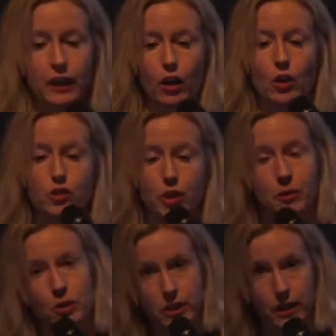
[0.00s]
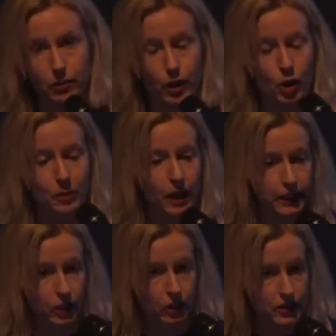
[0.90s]
enclosed community of Carmelite
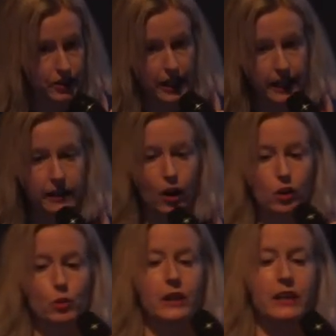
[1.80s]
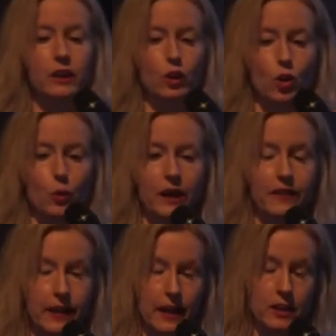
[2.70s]
nuns in Loughrea in Galway at
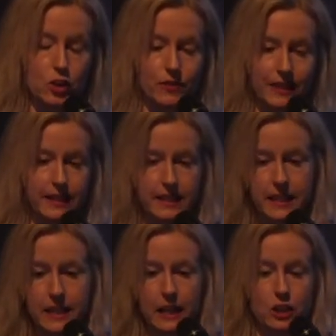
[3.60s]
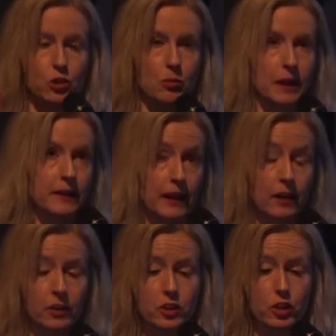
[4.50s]
the age of 16, and she remained there
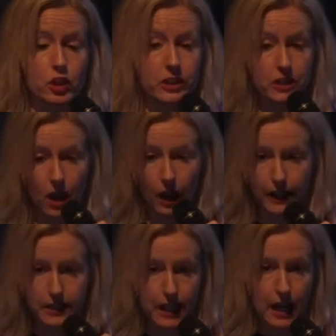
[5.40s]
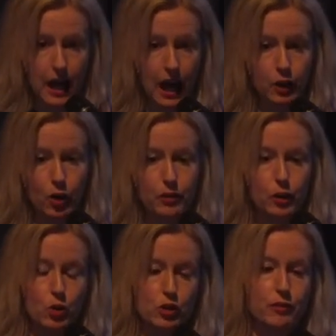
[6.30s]
until she died. And over the
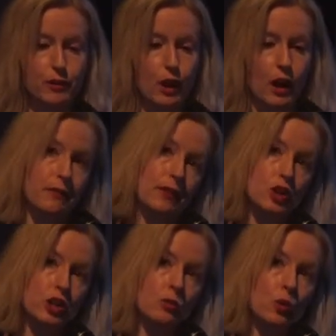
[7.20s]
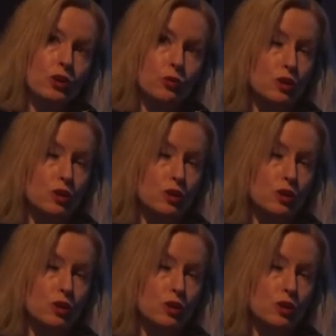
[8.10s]
course of her life, she was